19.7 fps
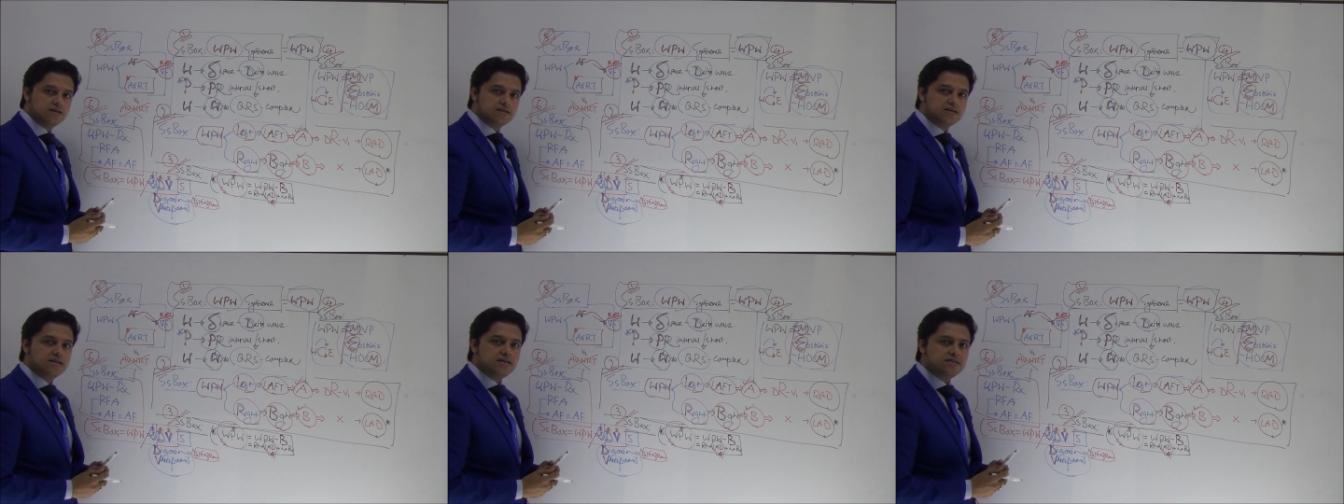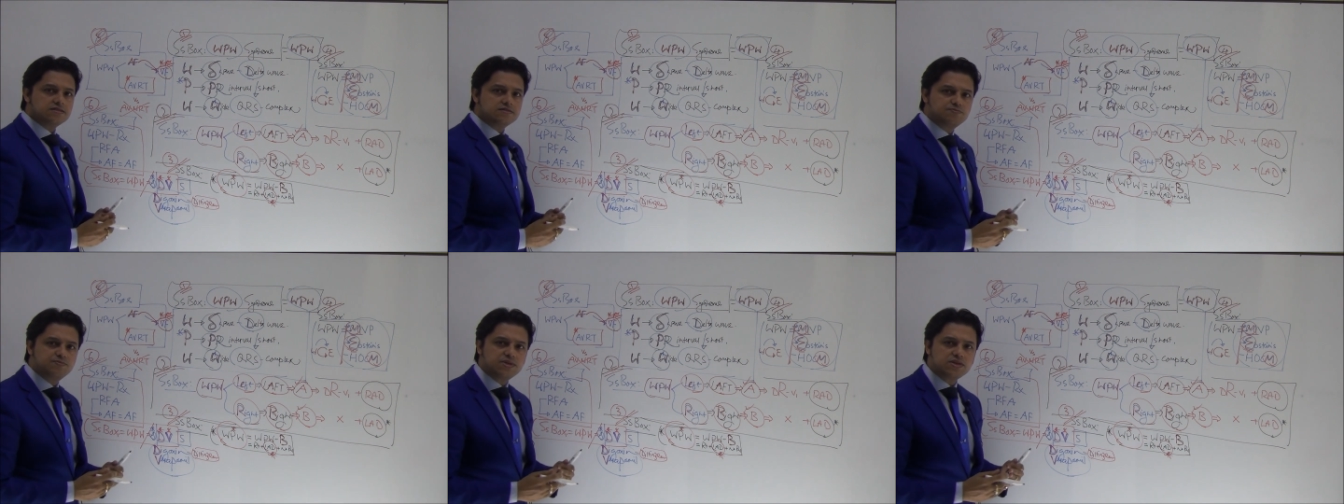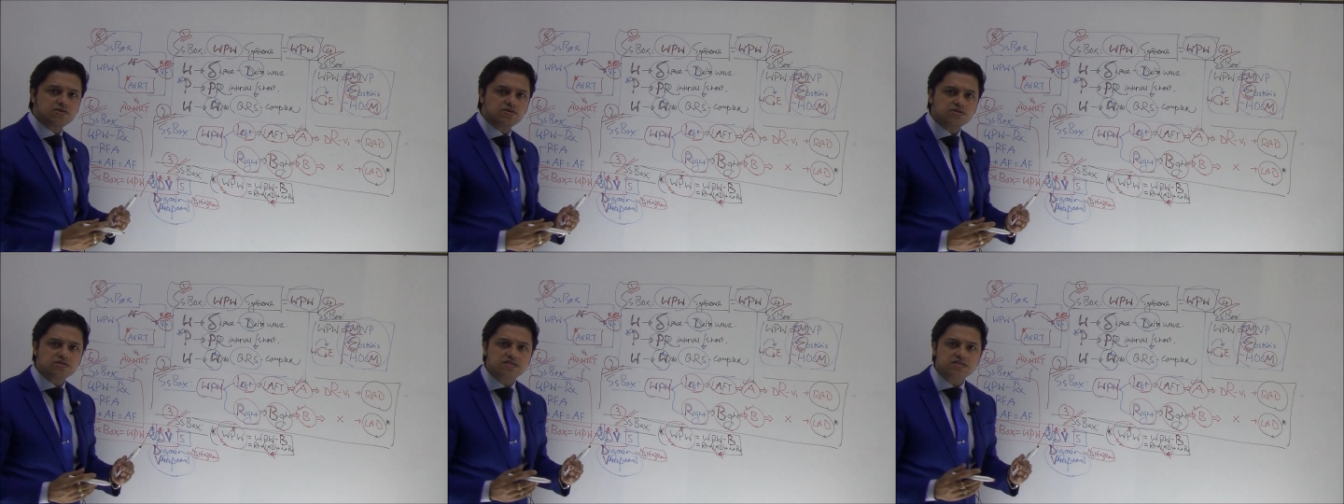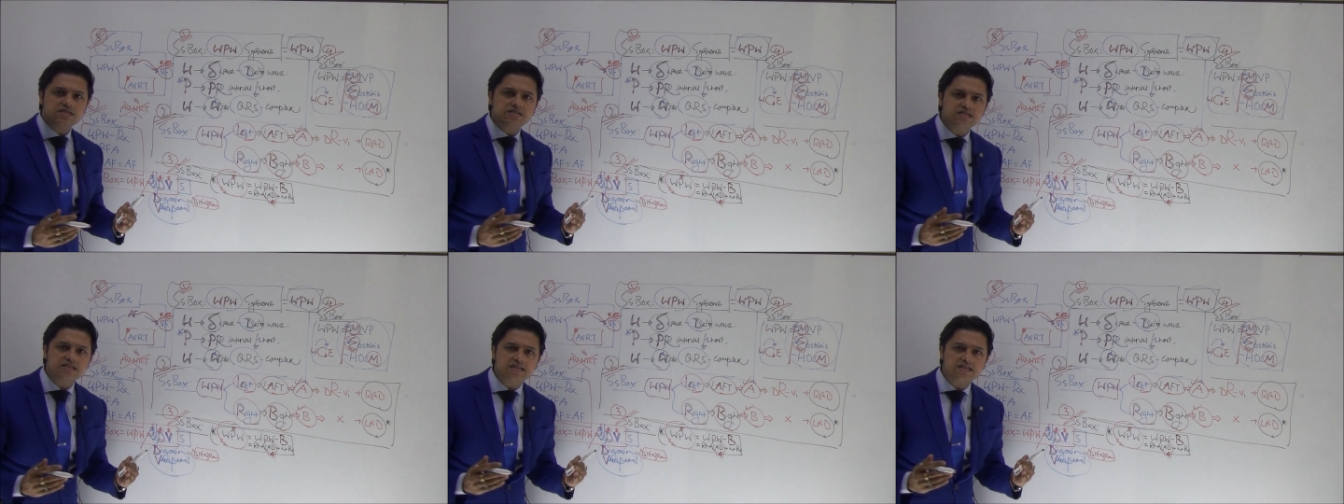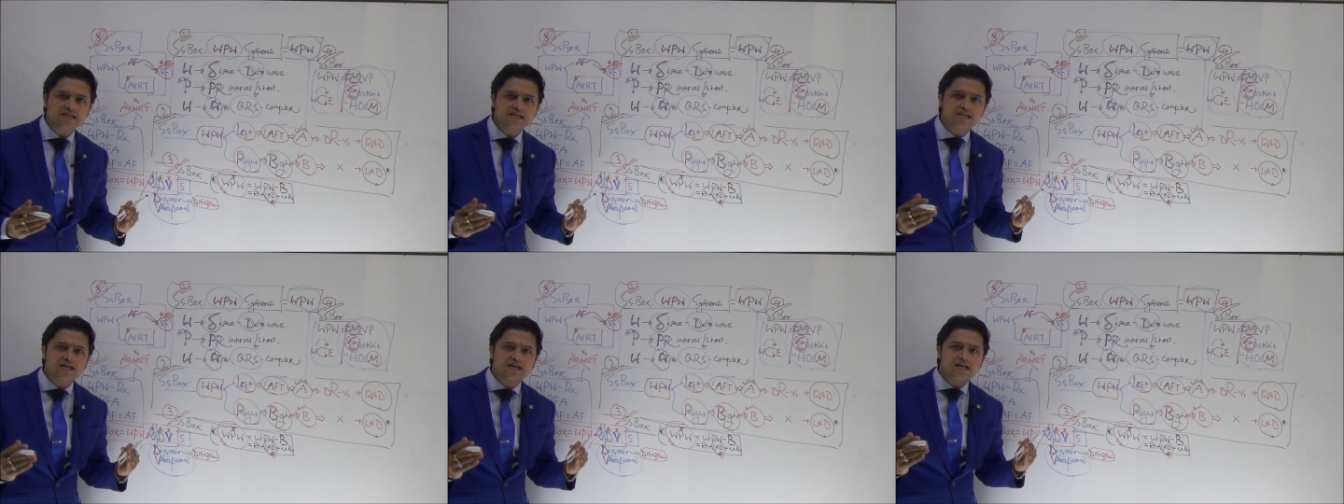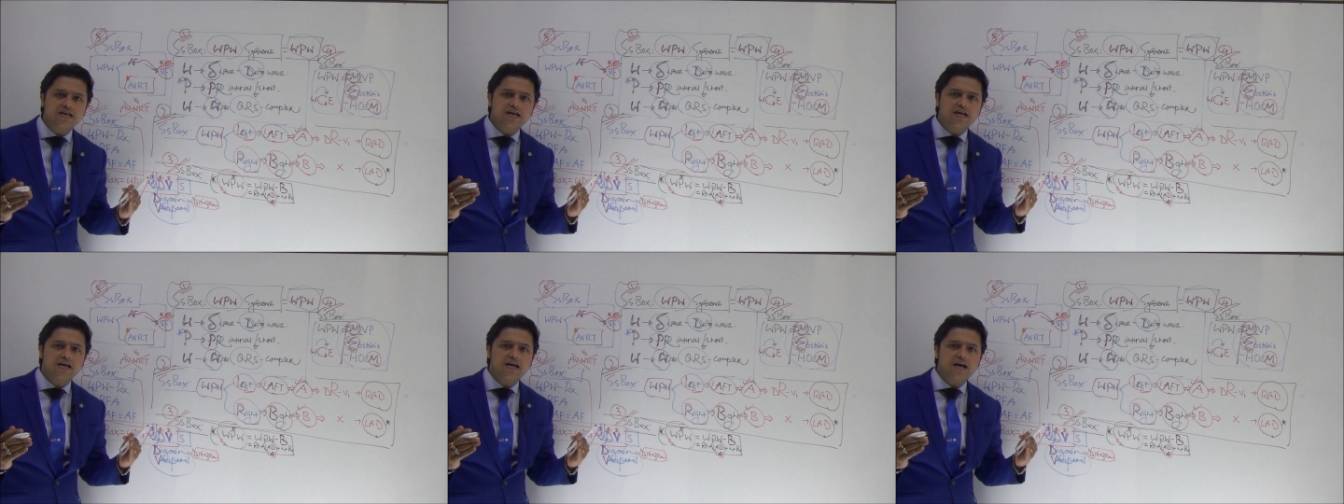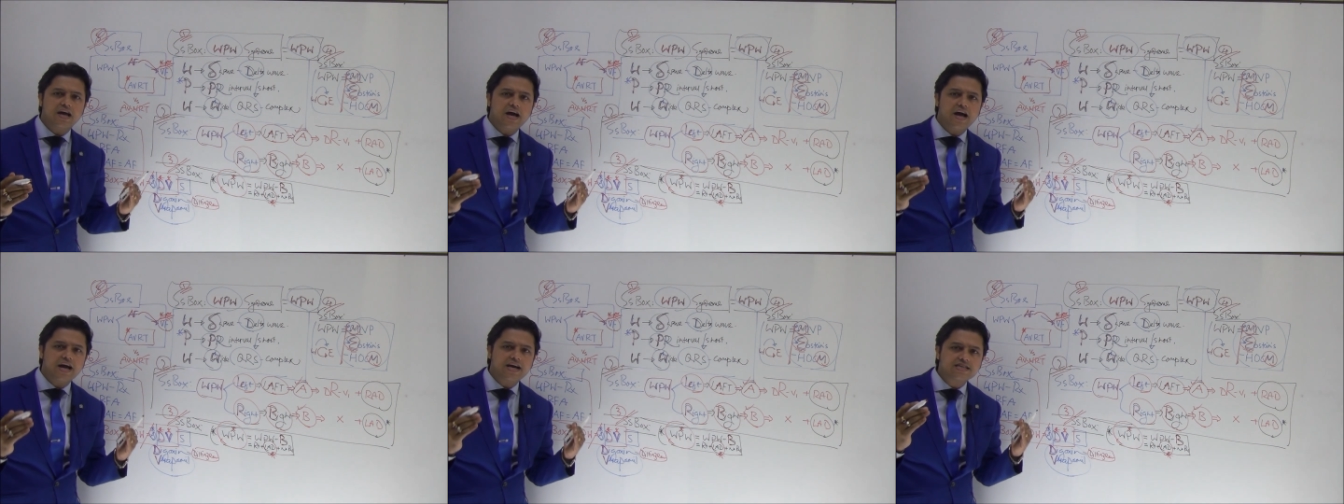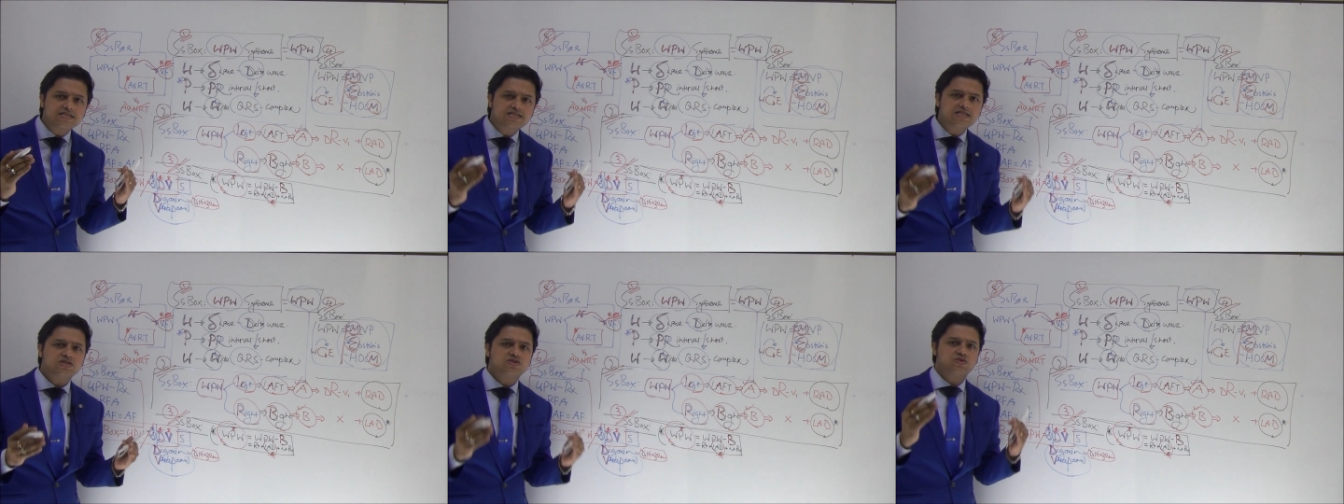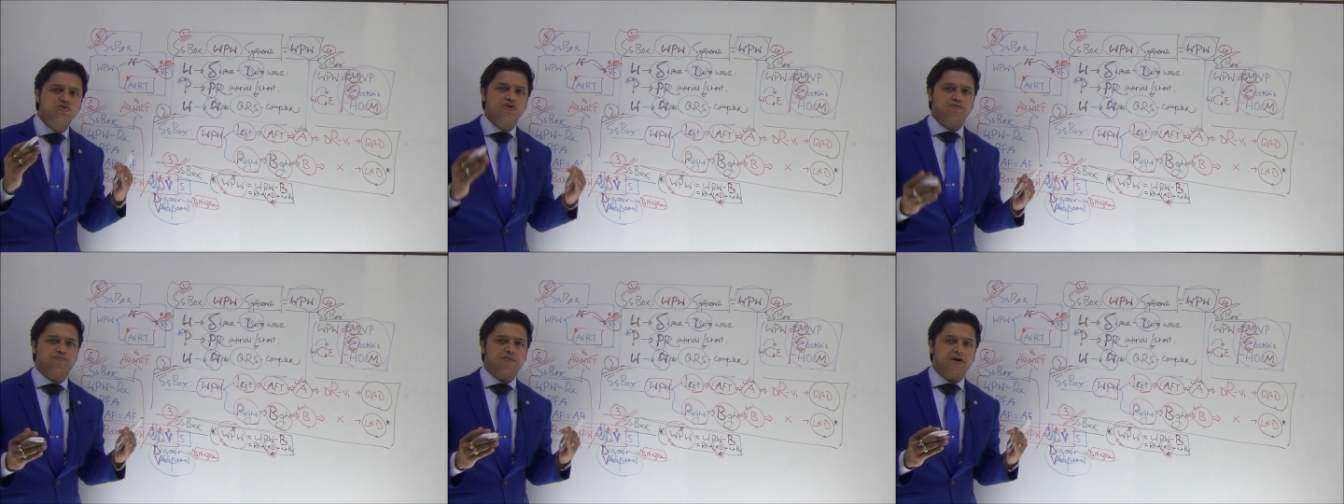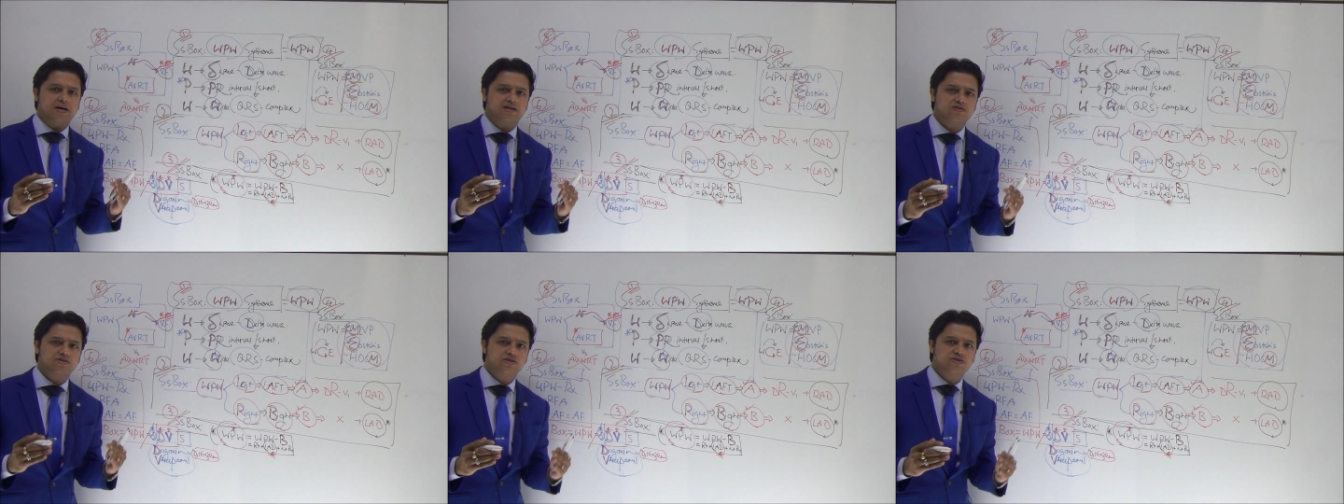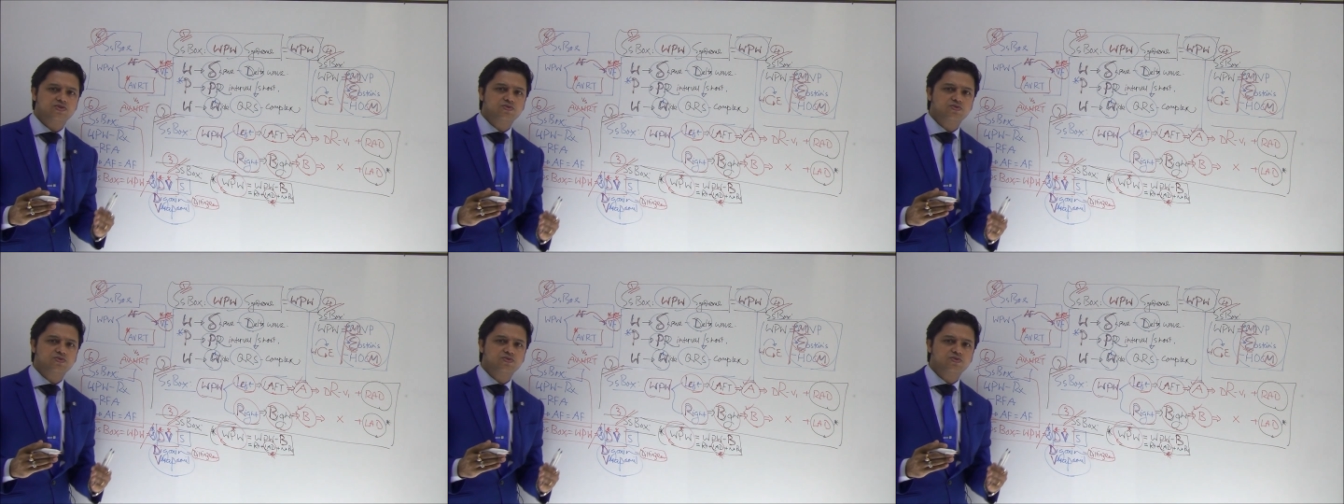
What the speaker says: Yes, because this is an accessory pathway,